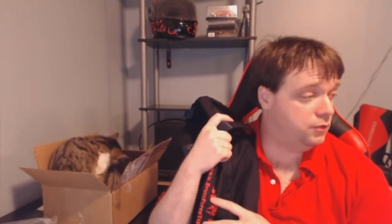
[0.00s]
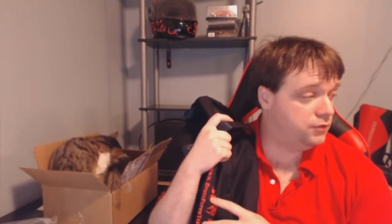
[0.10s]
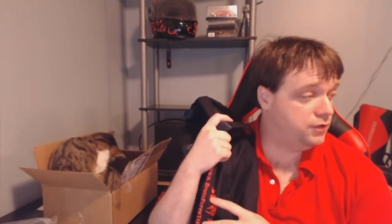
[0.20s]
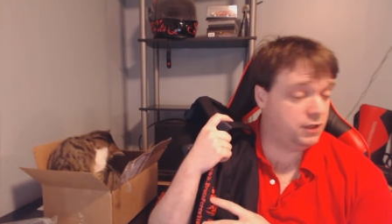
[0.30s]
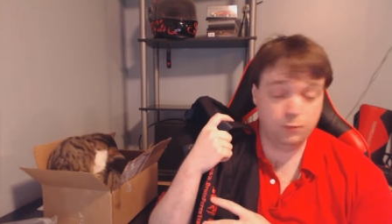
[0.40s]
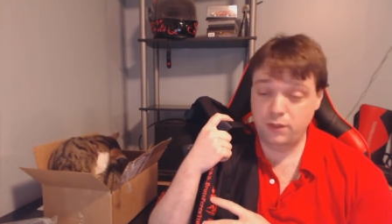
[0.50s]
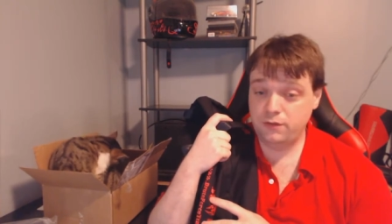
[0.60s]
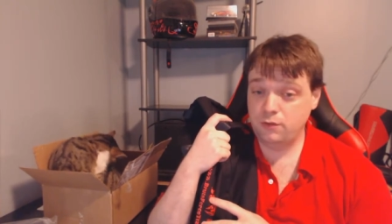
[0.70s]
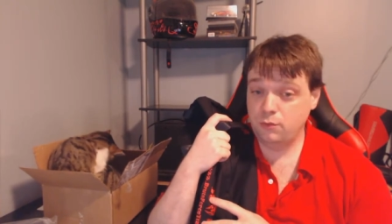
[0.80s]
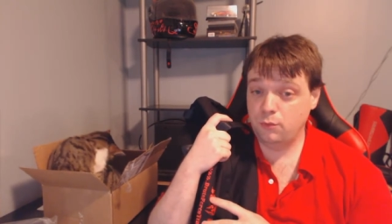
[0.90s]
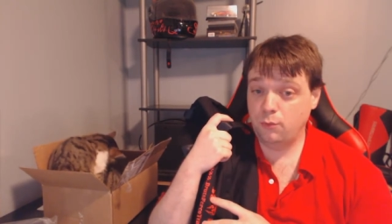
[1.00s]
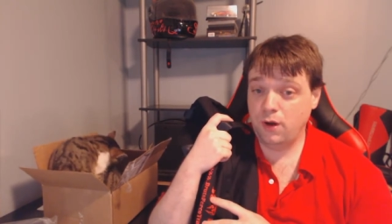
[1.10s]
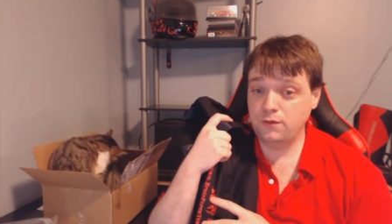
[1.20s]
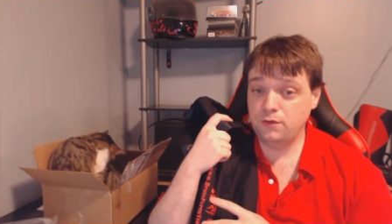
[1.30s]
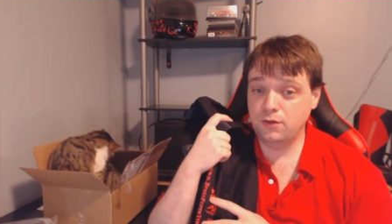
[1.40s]
I don't see any reason
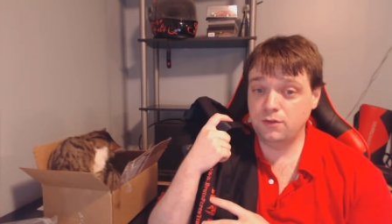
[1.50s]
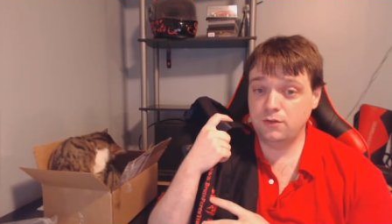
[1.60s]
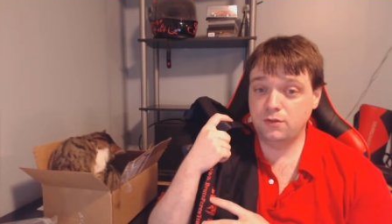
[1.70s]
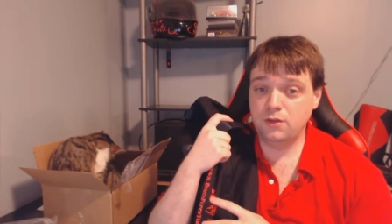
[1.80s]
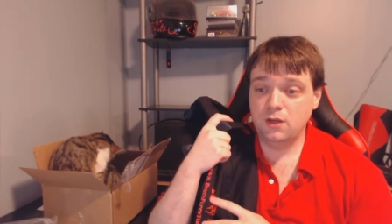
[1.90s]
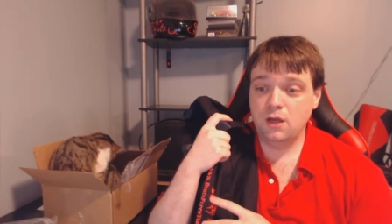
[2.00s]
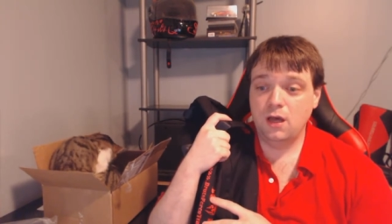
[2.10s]
why you couldn't